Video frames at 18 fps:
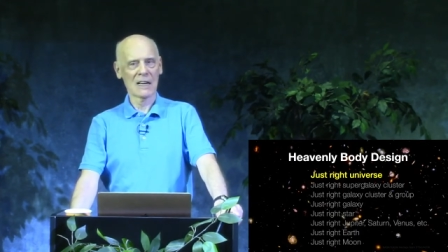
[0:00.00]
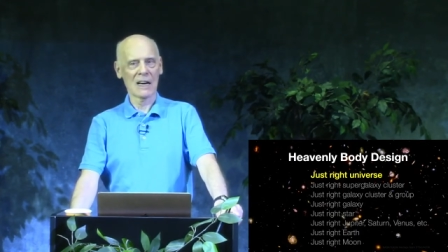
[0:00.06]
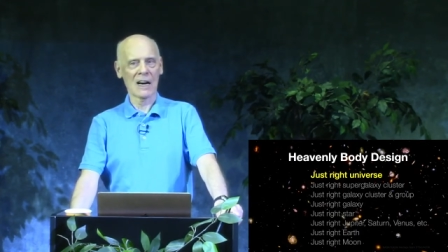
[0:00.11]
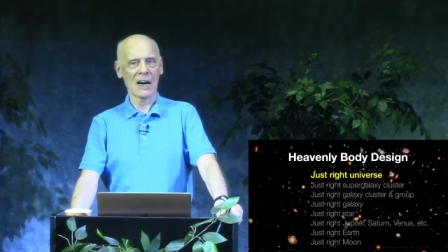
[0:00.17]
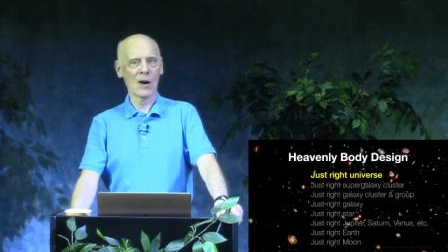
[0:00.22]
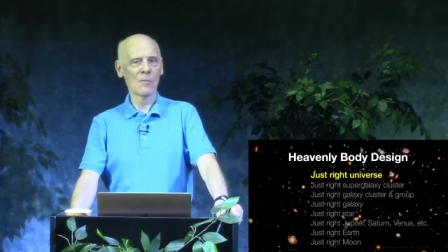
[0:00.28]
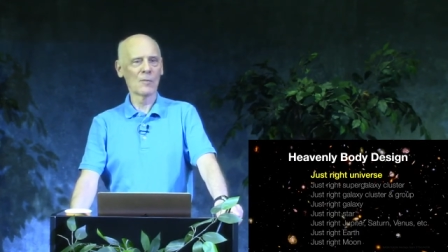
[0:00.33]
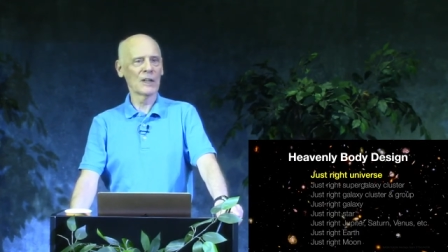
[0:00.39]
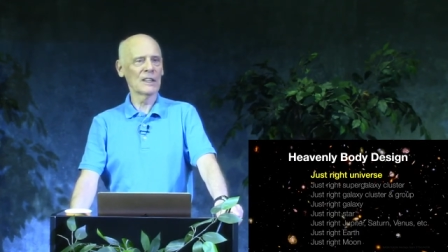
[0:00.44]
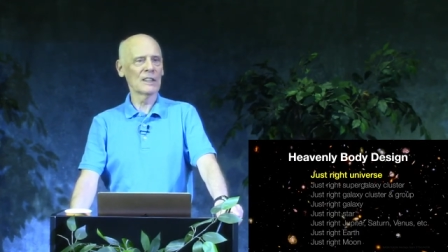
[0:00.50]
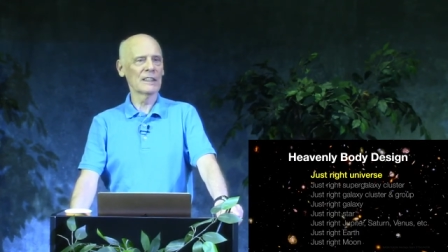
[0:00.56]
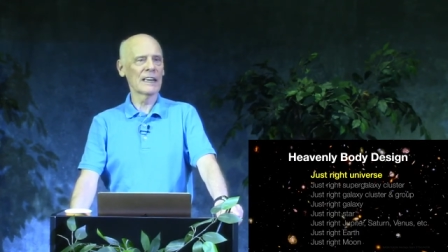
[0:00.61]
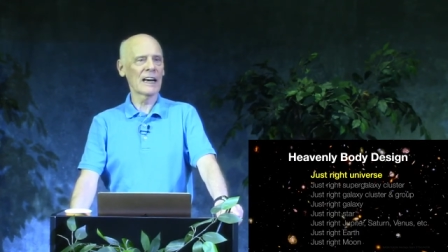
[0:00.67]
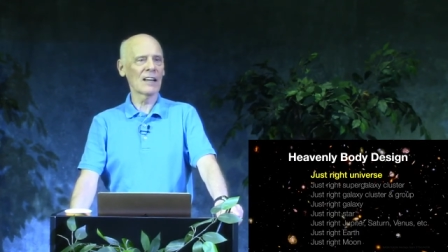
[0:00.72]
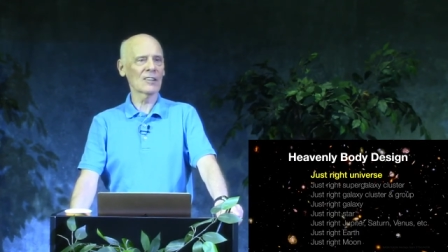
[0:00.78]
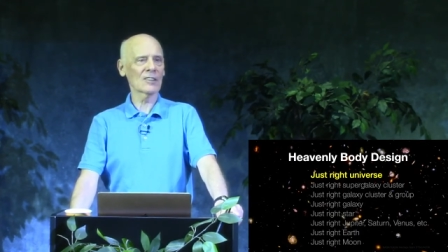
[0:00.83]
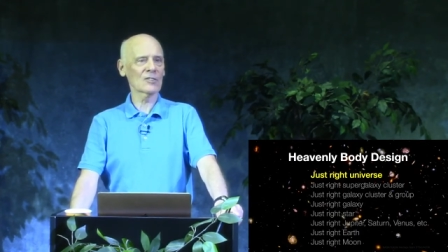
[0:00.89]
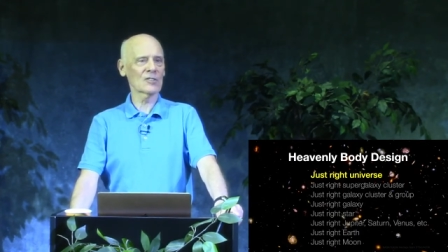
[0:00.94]
how many
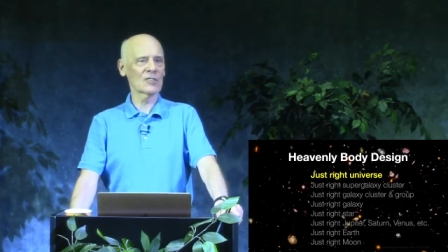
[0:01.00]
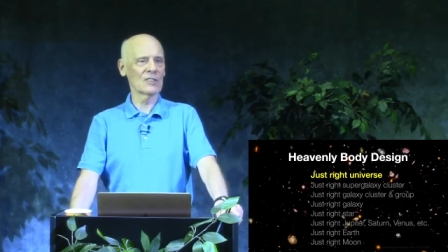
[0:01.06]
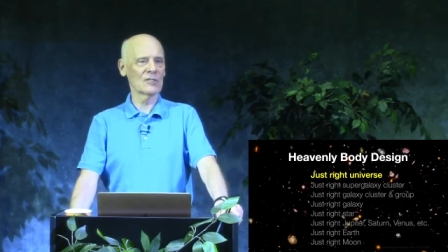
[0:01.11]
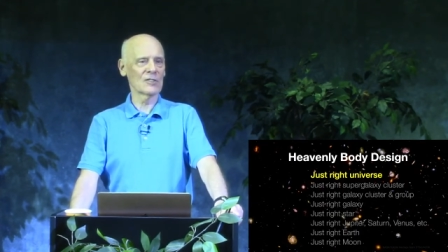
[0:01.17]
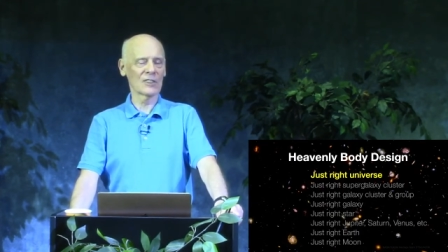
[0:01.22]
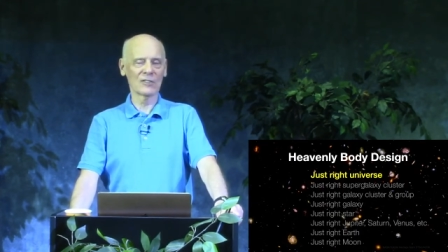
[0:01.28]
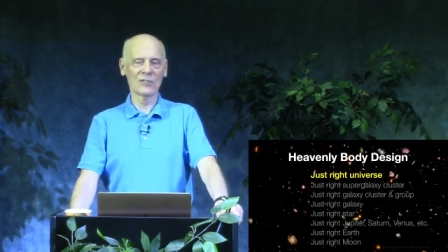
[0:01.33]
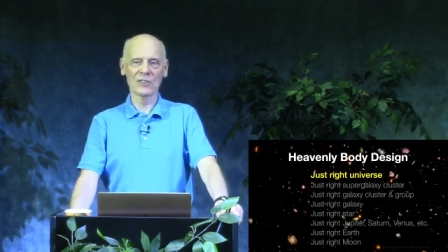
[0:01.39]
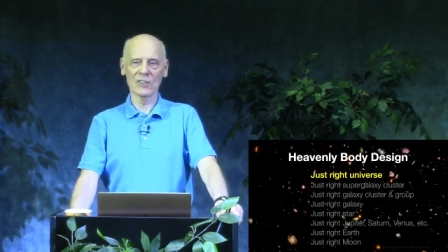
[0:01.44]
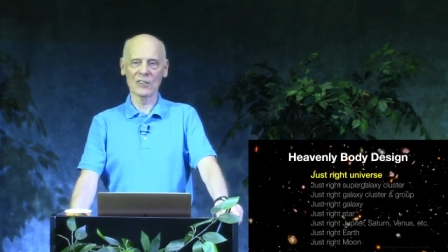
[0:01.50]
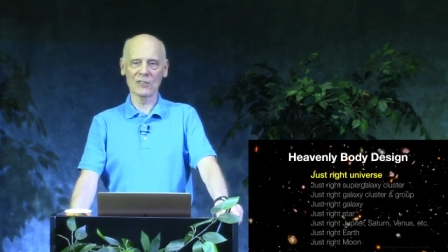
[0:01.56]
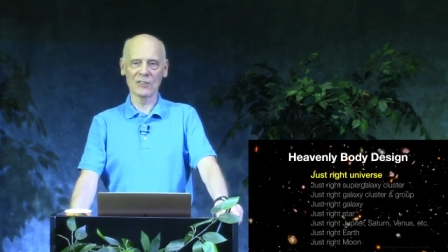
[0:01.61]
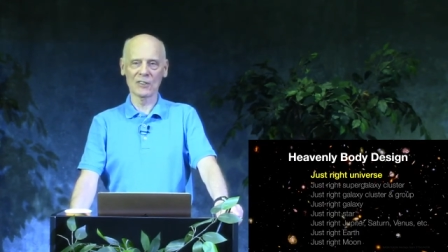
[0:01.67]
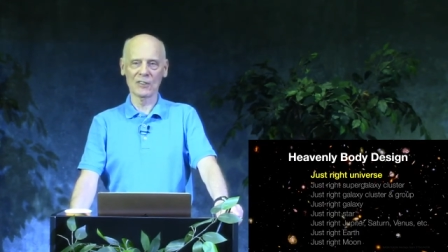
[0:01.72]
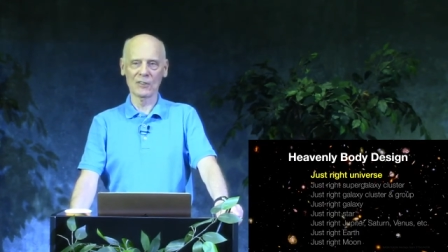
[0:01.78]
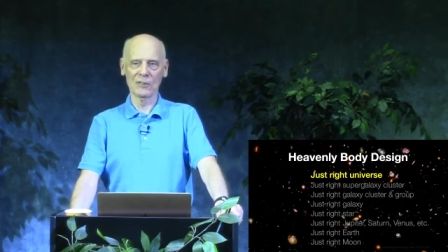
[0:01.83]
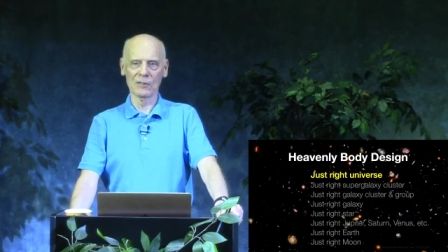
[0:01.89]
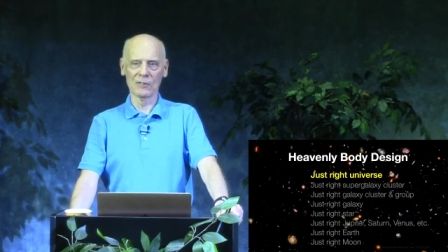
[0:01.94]
galaxies exist
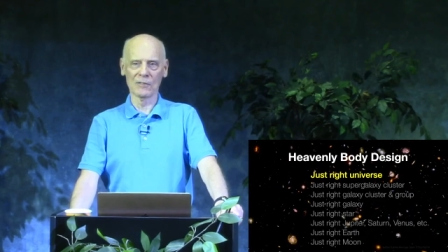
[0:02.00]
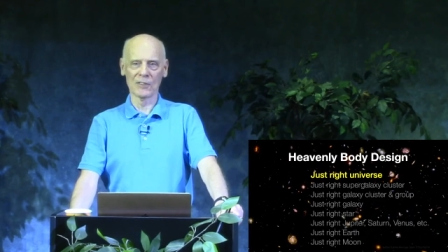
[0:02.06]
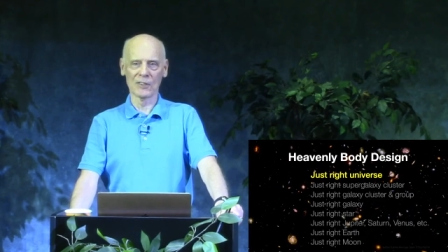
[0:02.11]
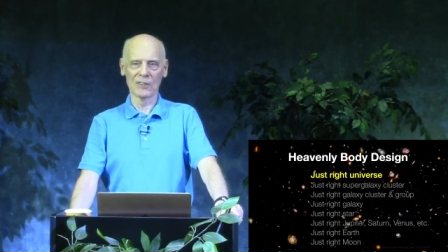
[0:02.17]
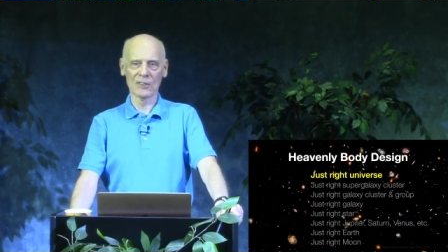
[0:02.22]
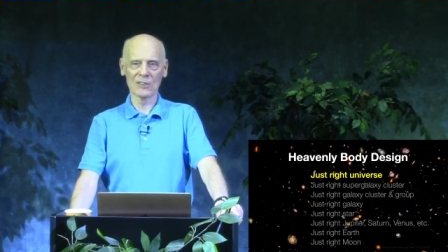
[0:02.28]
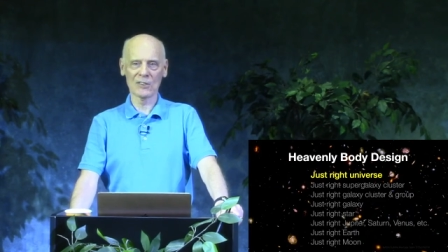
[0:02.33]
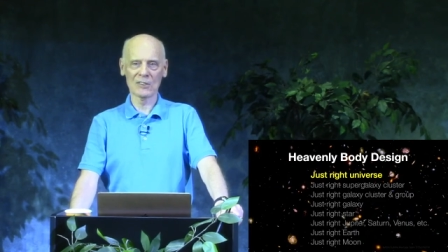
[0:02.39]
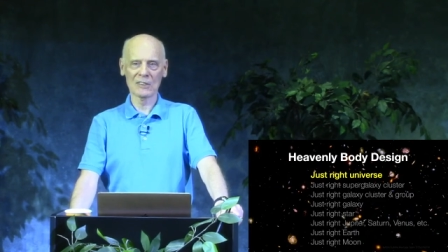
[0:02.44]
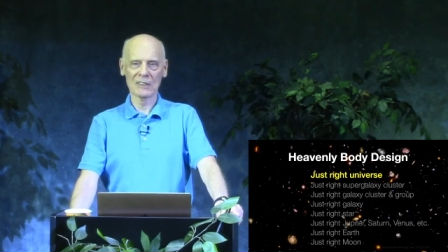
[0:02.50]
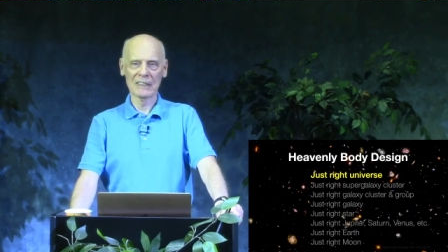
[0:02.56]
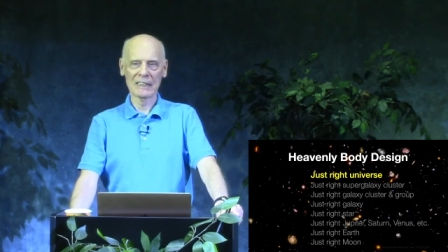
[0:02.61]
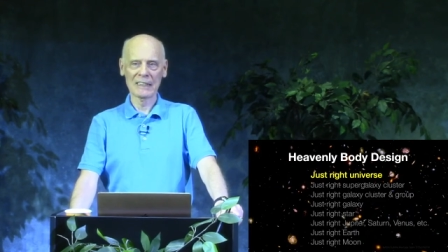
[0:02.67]
in the universe?